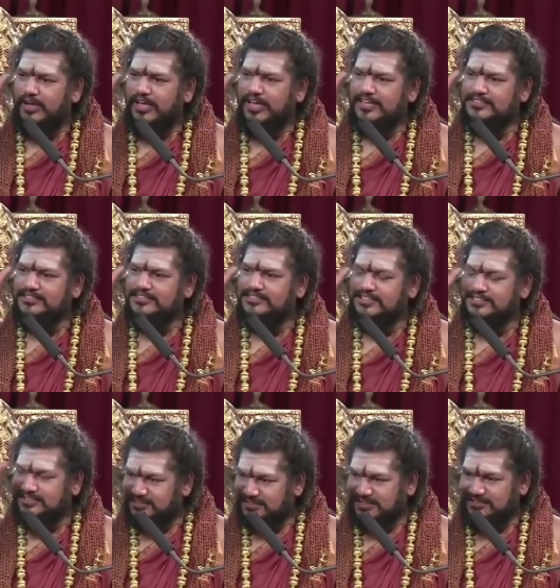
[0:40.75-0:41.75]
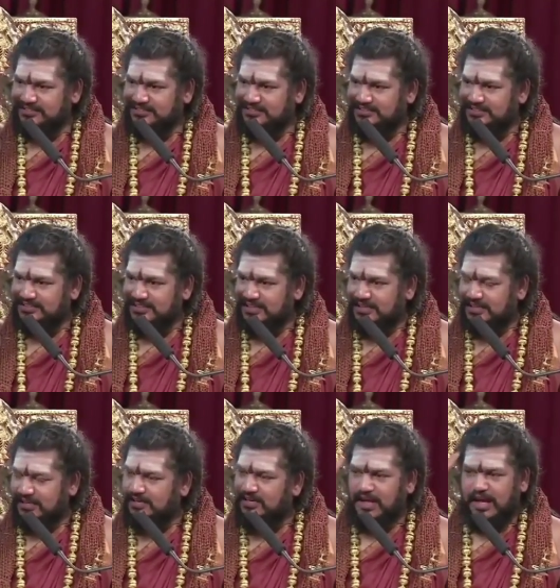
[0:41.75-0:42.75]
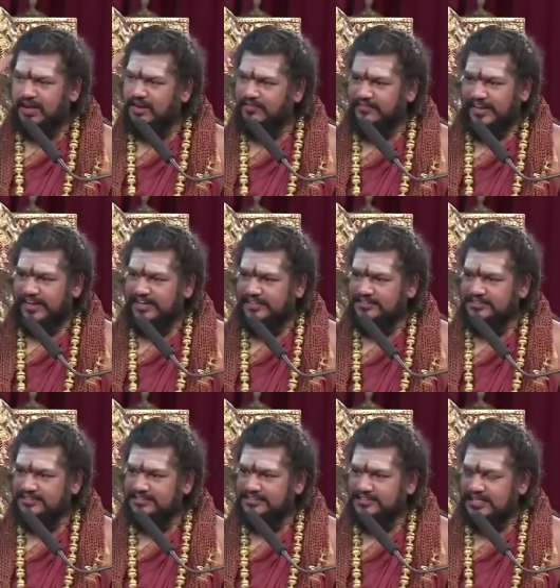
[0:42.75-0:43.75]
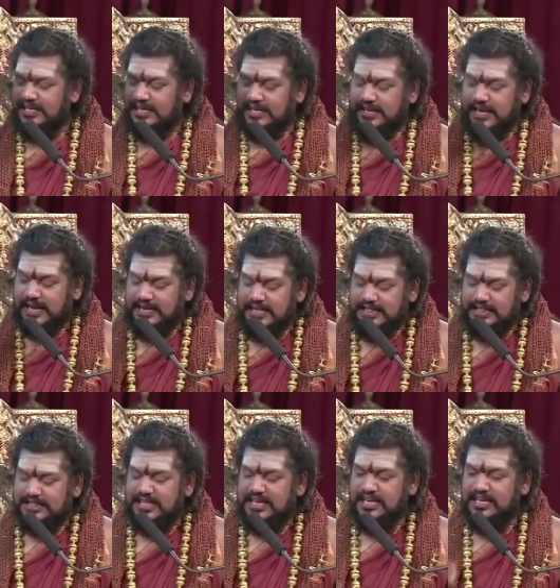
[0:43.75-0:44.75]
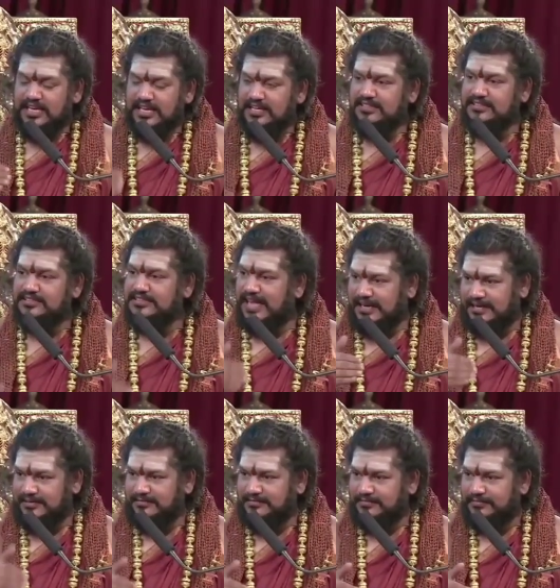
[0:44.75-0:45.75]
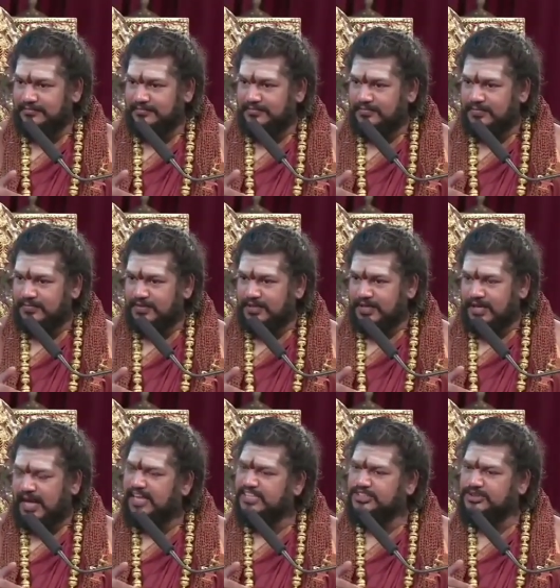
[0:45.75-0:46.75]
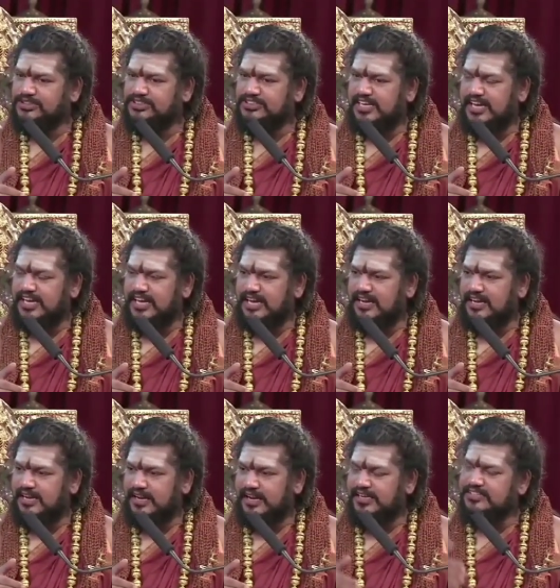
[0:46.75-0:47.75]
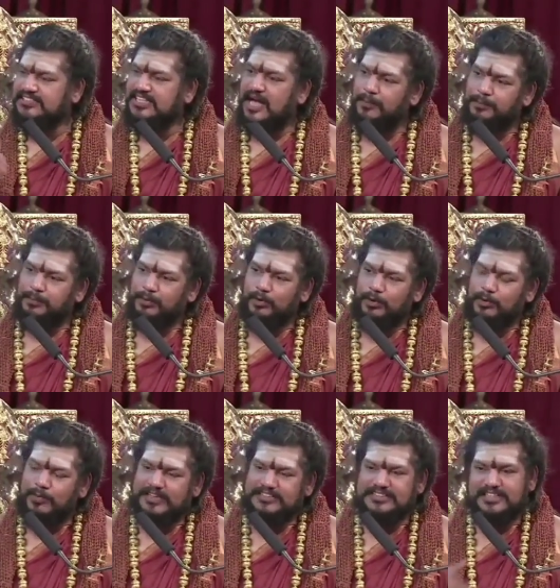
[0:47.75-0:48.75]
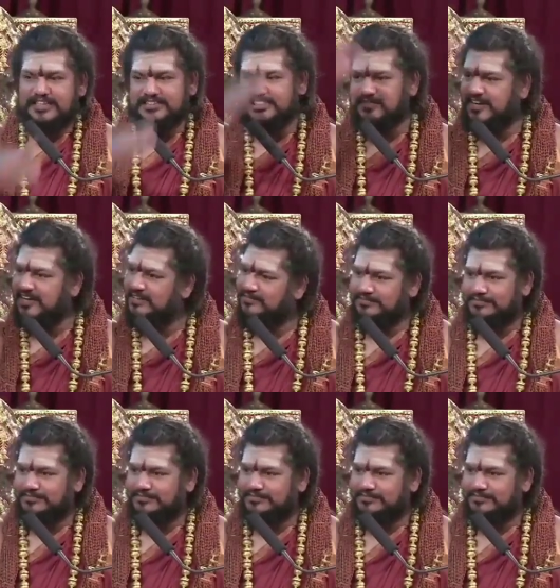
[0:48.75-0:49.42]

coexistence, non-violence, anything done, I should say it is approved by Sadashiva.